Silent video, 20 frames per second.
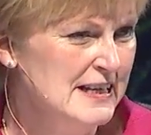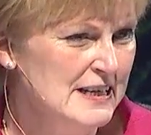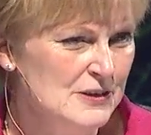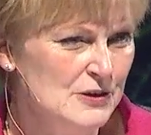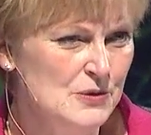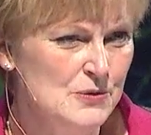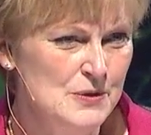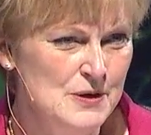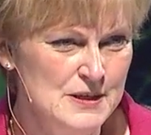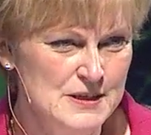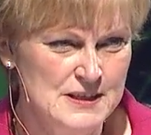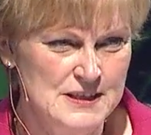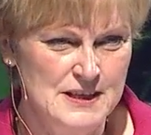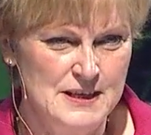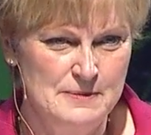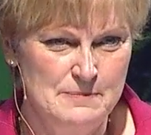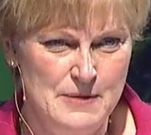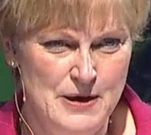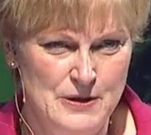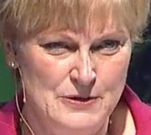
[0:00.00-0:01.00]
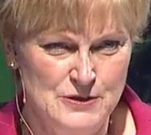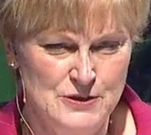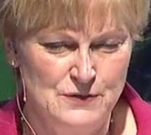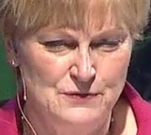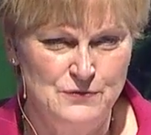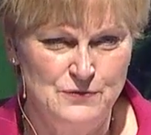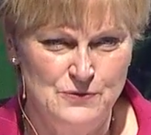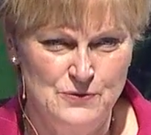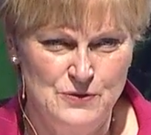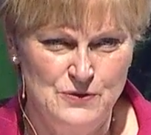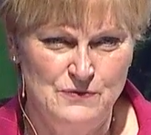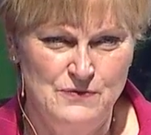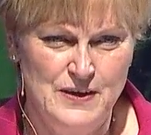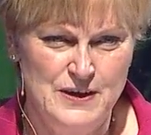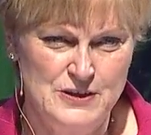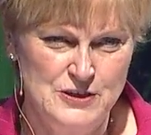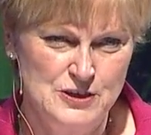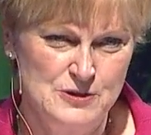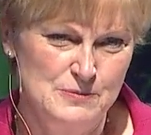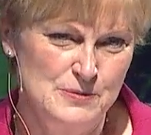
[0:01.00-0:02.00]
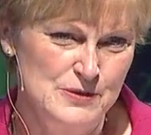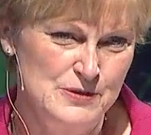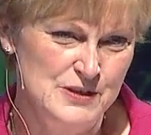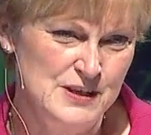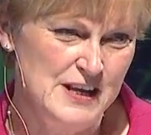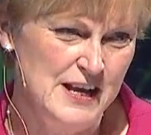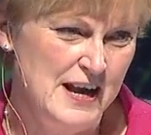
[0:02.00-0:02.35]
increase the amount of fruit and vegetables they